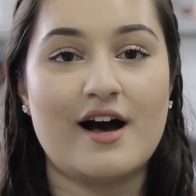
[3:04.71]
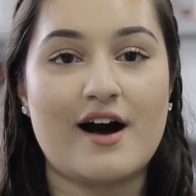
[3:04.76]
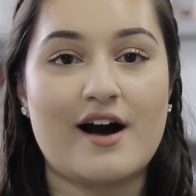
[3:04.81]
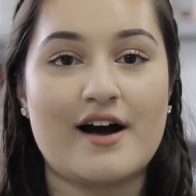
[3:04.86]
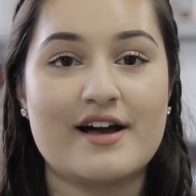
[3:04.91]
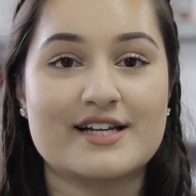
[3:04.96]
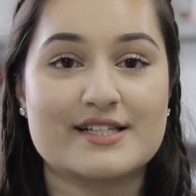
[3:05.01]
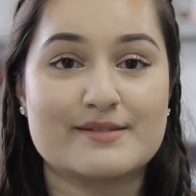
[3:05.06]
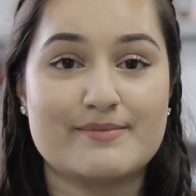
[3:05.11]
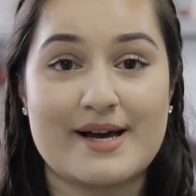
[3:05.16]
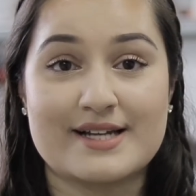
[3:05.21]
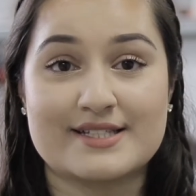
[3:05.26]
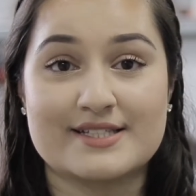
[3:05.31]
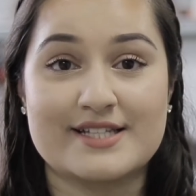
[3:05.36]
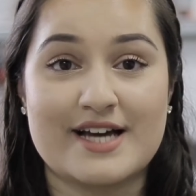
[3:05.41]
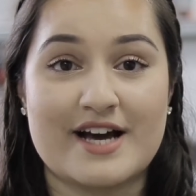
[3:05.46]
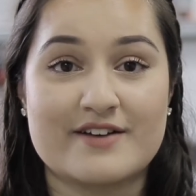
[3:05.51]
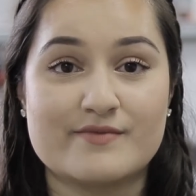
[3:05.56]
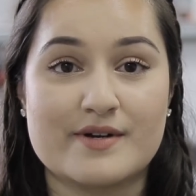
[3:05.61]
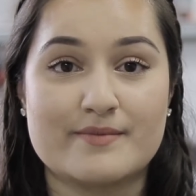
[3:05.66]
I
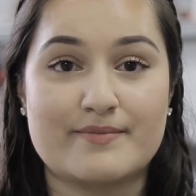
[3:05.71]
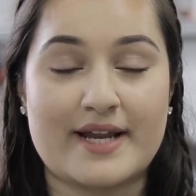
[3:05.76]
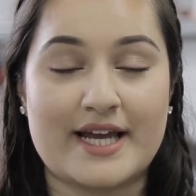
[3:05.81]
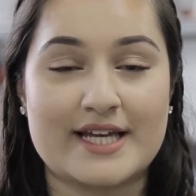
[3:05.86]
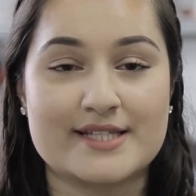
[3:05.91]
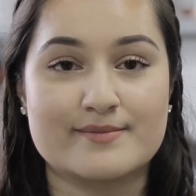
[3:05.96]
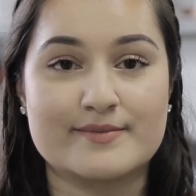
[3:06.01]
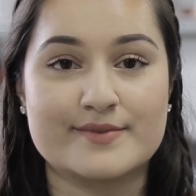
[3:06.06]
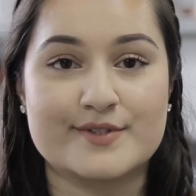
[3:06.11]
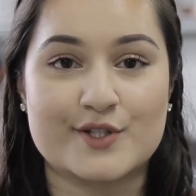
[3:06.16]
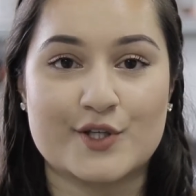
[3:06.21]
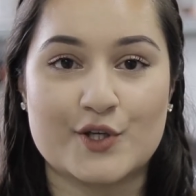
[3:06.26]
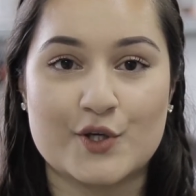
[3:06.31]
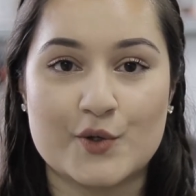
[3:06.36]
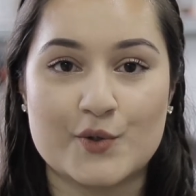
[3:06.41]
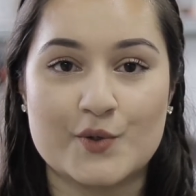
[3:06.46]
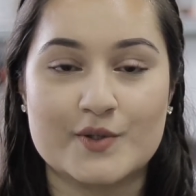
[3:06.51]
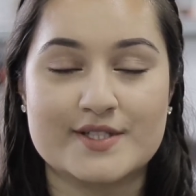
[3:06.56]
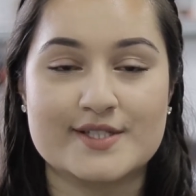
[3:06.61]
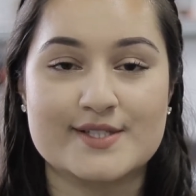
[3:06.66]
expected to have my placement
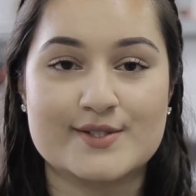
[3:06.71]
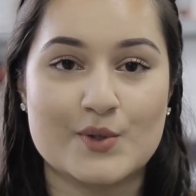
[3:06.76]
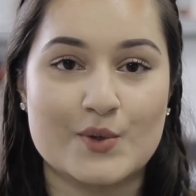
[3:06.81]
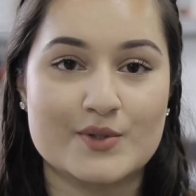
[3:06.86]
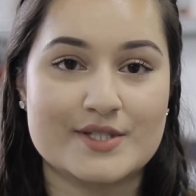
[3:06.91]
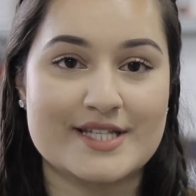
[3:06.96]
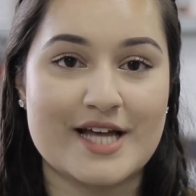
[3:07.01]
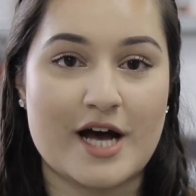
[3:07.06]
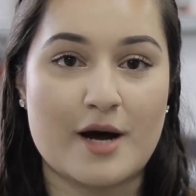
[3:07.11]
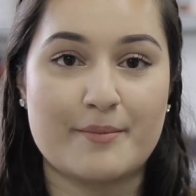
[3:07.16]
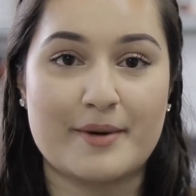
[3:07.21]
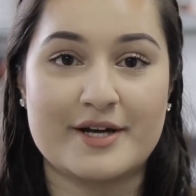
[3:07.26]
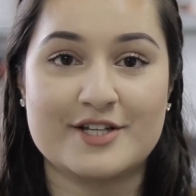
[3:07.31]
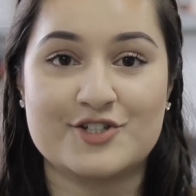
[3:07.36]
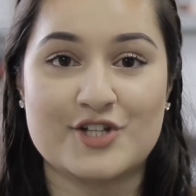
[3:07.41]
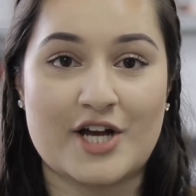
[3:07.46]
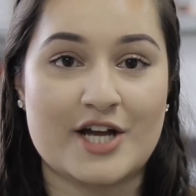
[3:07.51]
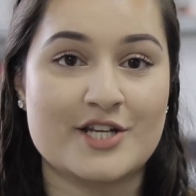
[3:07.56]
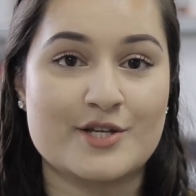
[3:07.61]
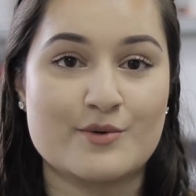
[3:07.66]
secured and sorted out by
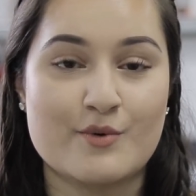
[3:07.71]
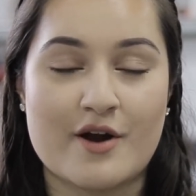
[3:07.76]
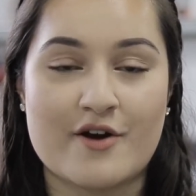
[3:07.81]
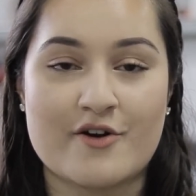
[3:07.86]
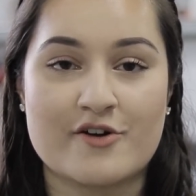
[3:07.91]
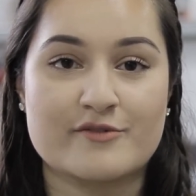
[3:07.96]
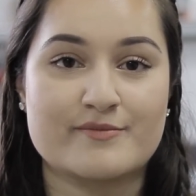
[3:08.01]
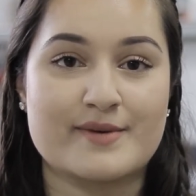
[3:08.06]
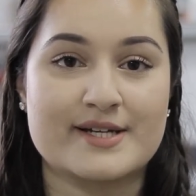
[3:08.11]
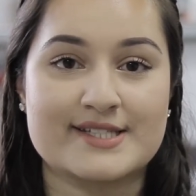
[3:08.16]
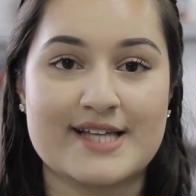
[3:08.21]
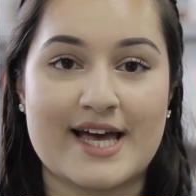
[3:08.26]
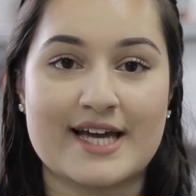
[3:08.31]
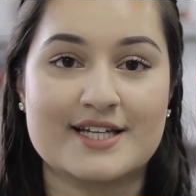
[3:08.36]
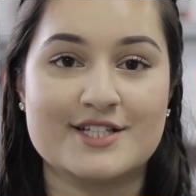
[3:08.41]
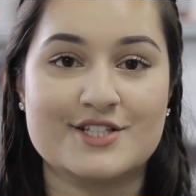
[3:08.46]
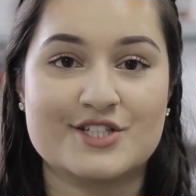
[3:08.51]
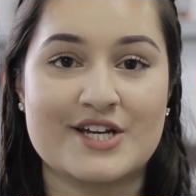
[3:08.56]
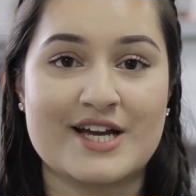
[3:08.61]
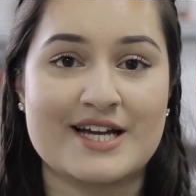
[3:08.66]
January of my
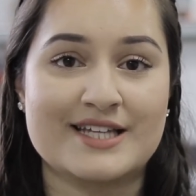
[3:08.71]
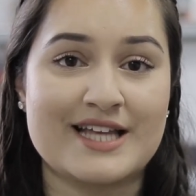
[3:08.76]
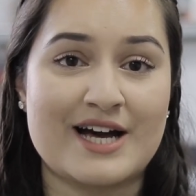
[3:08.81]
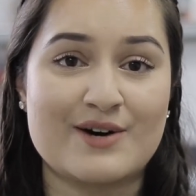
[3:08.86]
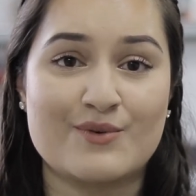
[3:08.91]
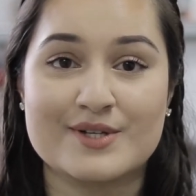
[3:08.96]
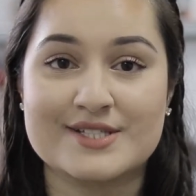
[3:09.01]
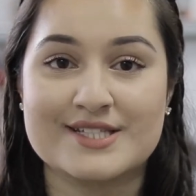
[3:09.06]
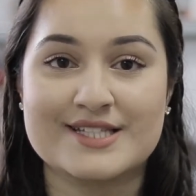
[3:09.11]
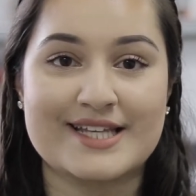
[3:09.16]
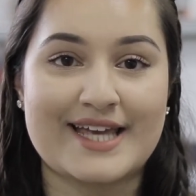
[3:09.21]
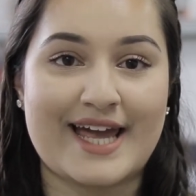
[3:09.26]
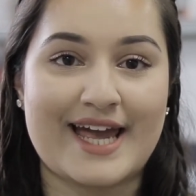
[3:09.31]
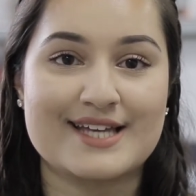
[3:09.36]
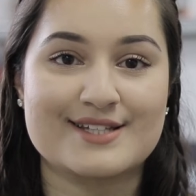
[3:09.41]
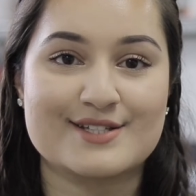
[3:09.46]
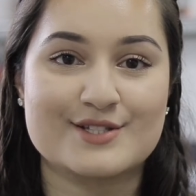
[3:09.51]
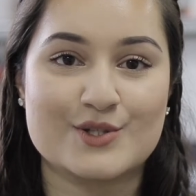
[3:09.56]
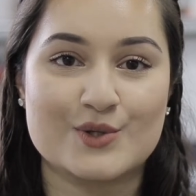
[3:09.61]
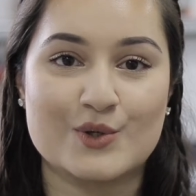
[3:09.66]
second year, and that wasn't the
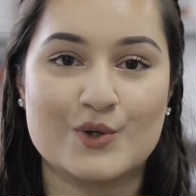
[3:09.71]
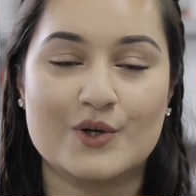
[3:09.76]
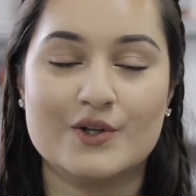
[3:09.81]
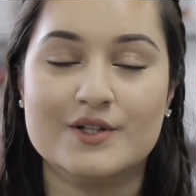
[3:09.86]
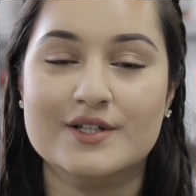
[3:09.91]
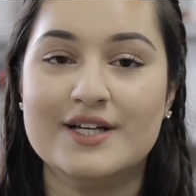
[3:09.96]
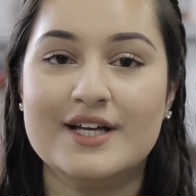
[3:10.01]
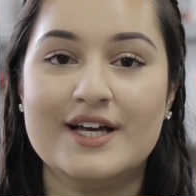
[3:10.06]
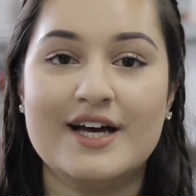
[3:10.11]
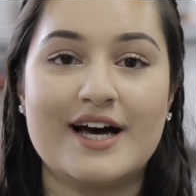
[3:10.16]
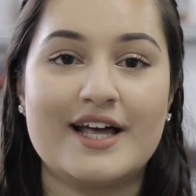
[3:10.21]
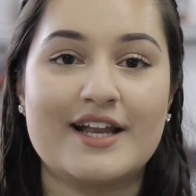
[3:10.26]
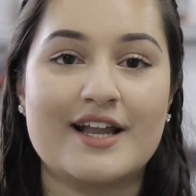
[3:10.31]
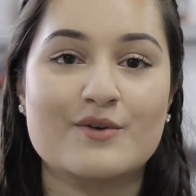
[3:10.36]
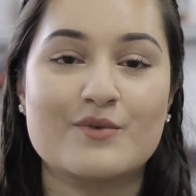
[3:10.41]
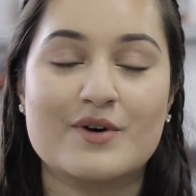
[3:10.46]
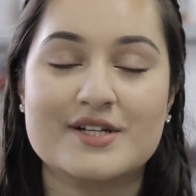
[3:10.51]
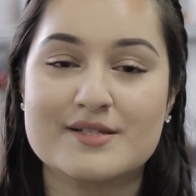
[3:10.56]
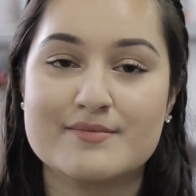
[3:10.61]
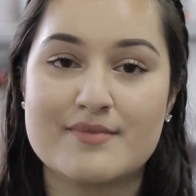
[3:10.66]
case at all, and
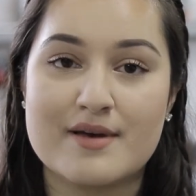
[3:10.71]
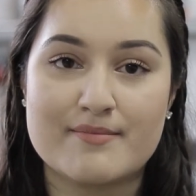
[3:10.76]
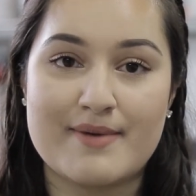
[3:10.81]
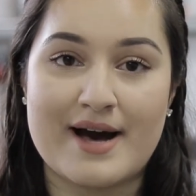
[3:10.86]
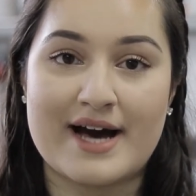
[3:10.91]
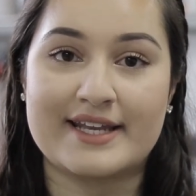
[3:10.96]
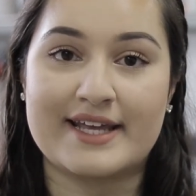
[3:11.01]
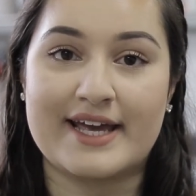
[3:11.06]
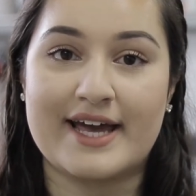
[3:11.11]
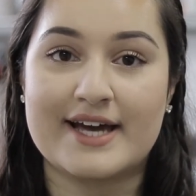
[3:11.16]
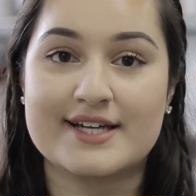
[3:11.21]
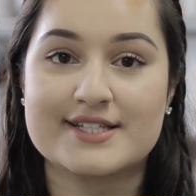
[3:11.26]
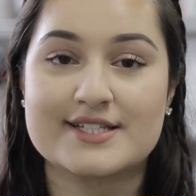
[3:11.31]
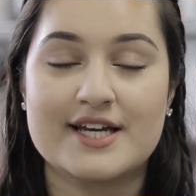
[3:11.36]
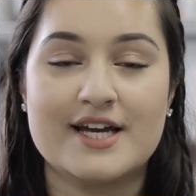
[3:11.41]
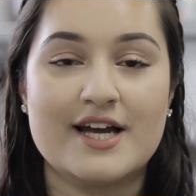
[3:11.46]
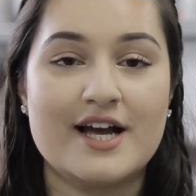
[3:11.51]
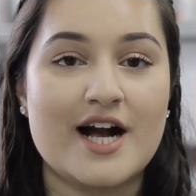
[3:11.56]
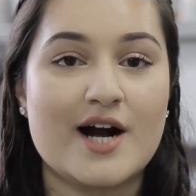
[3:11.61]
I was a bit panicked.